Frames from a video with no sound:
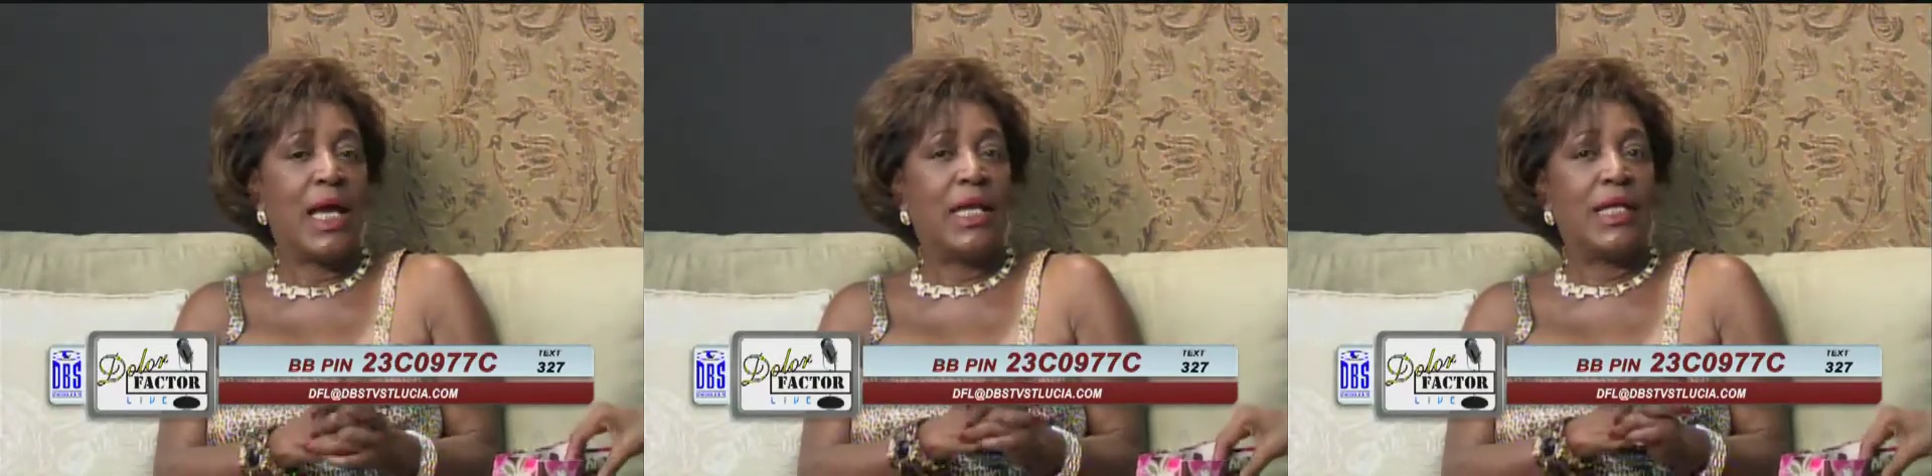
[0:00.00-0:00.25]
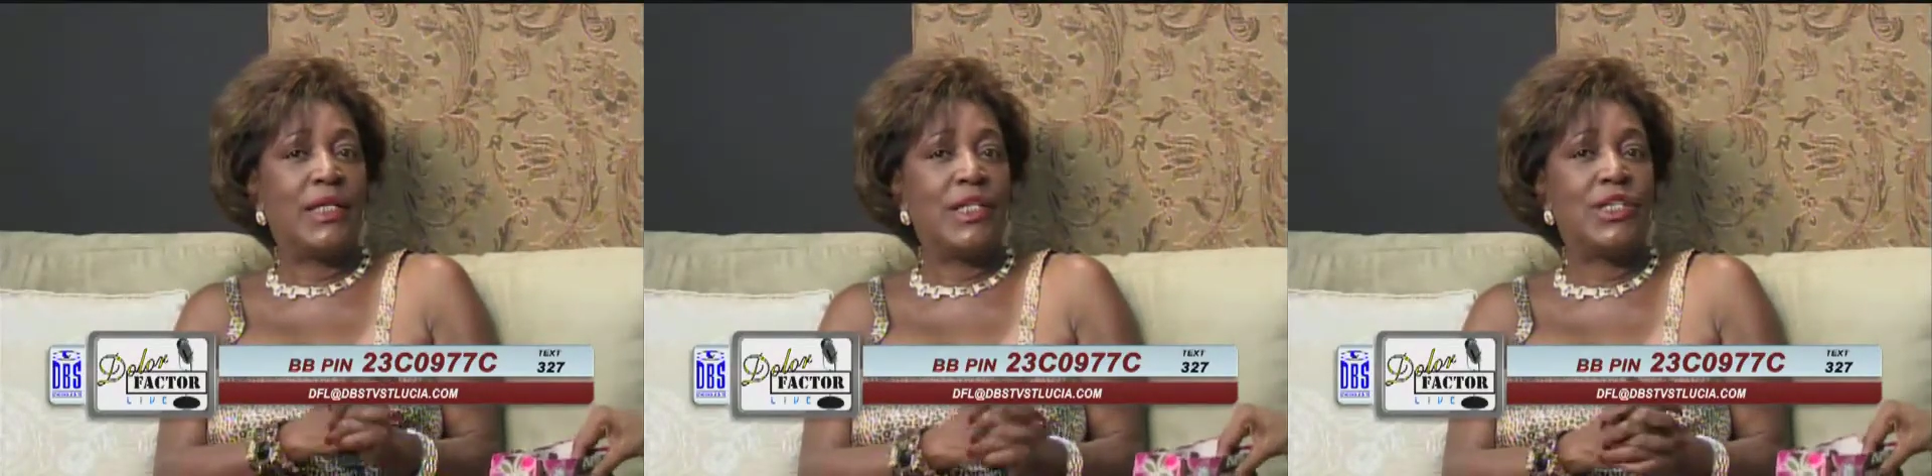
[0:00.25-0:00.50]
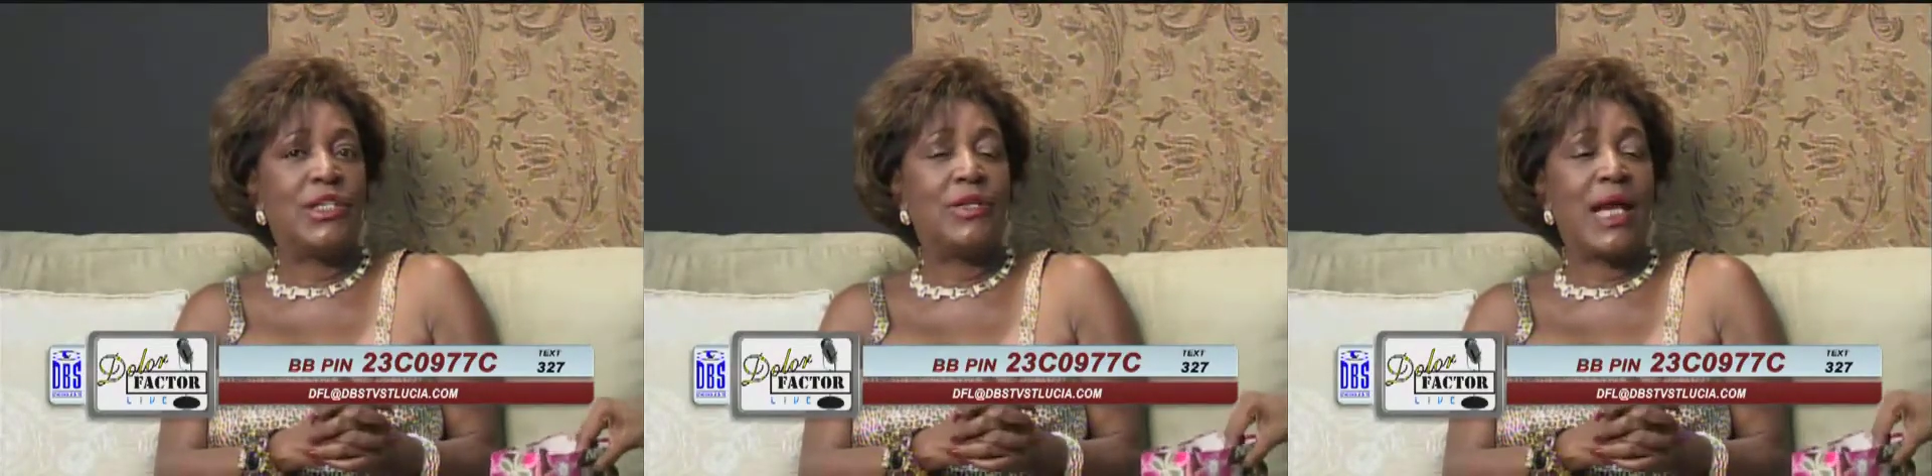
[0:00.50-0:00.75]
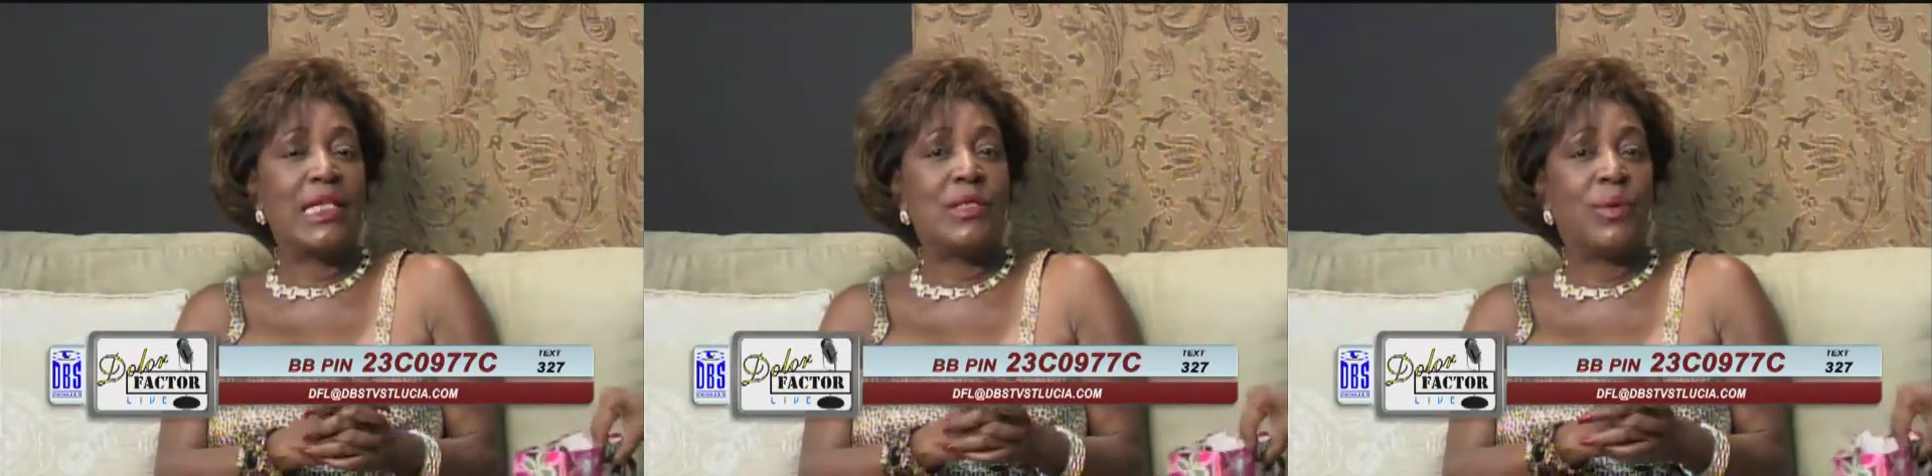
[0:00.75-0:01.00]
In addition to
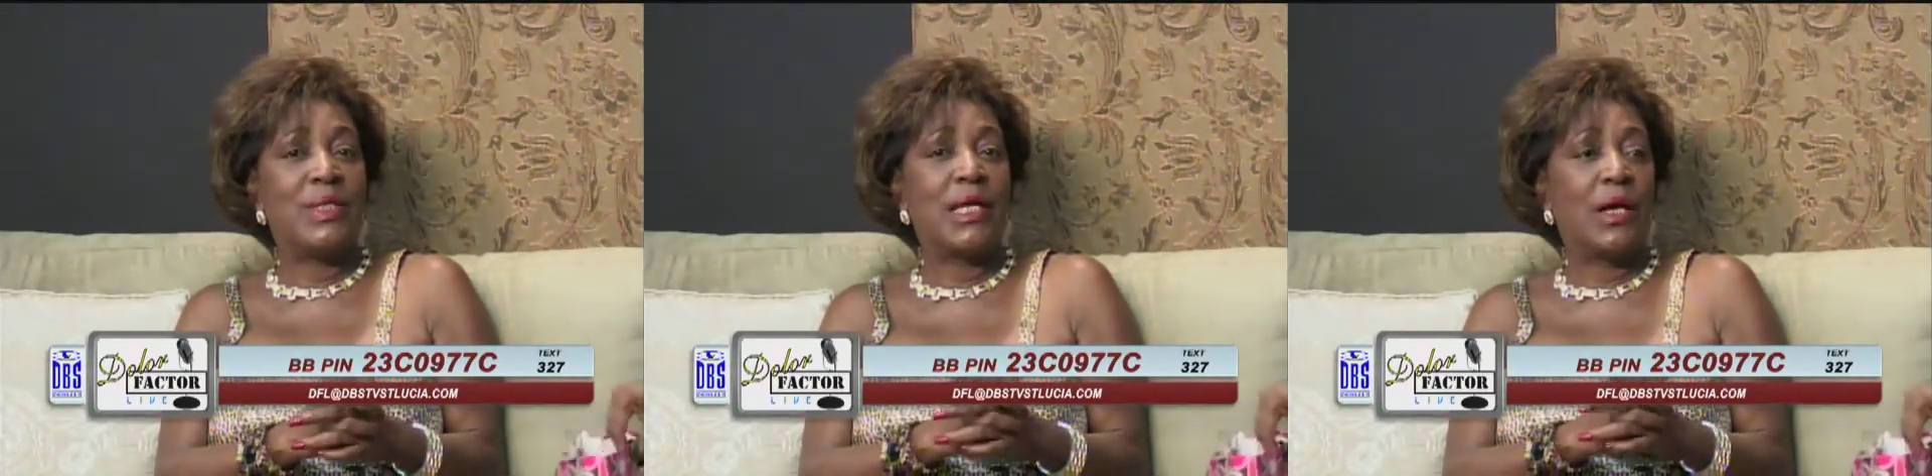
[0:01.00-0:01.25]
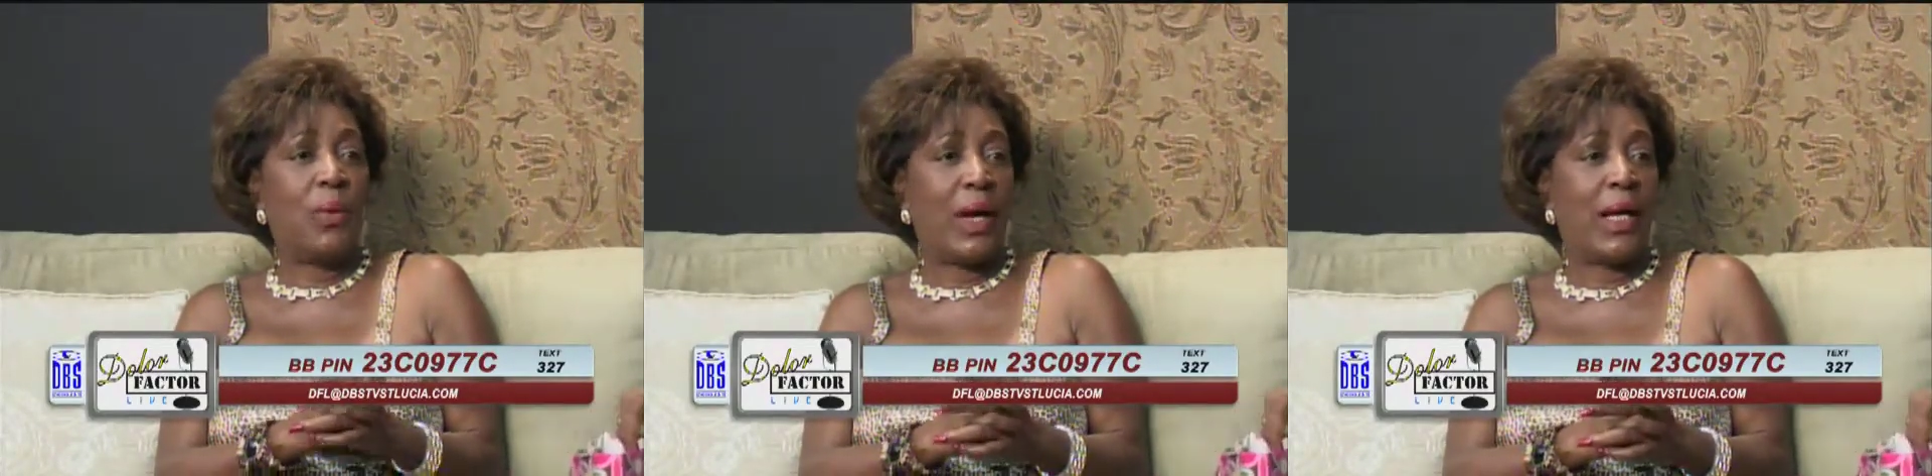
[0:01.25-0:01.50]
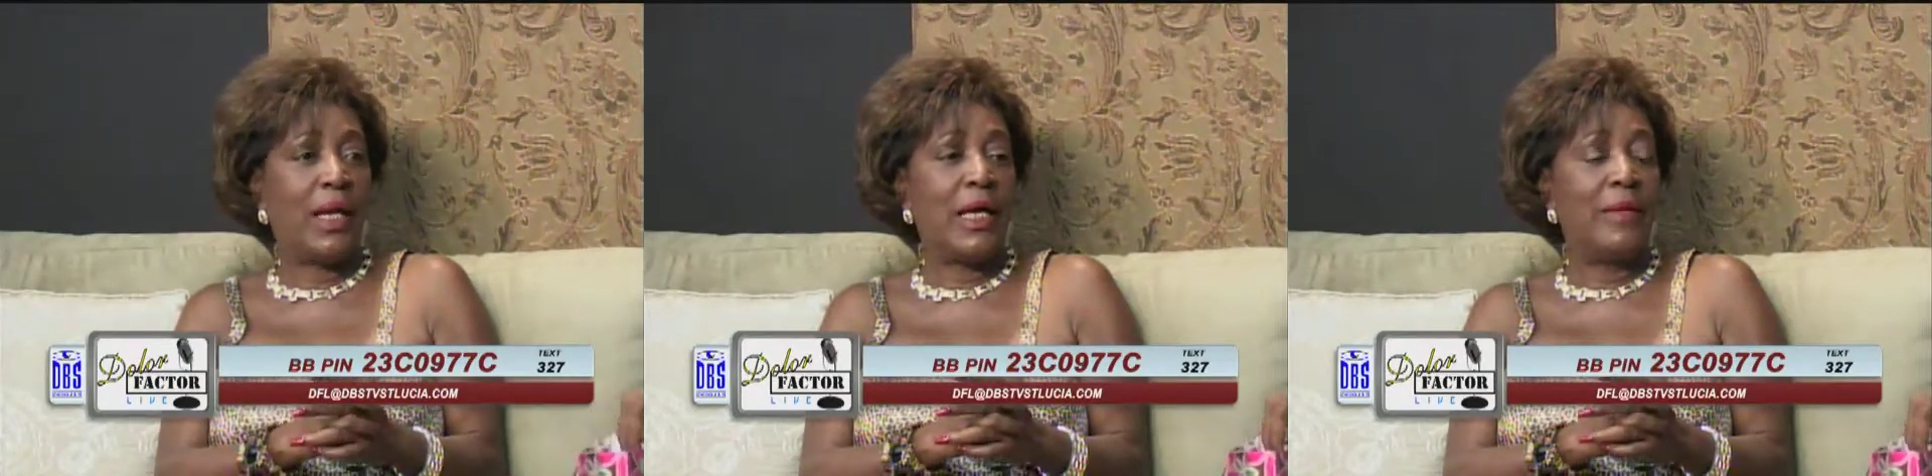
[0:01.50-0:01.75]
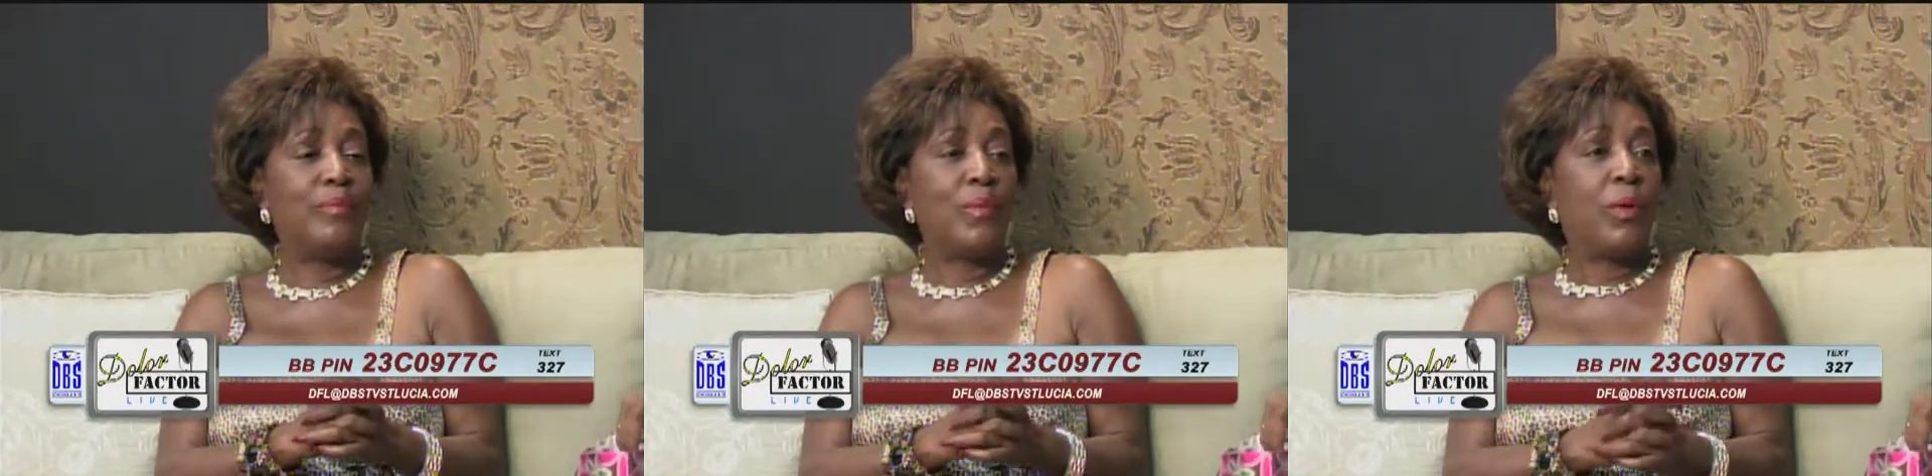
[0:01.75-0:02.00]
that, I just want to say quickly,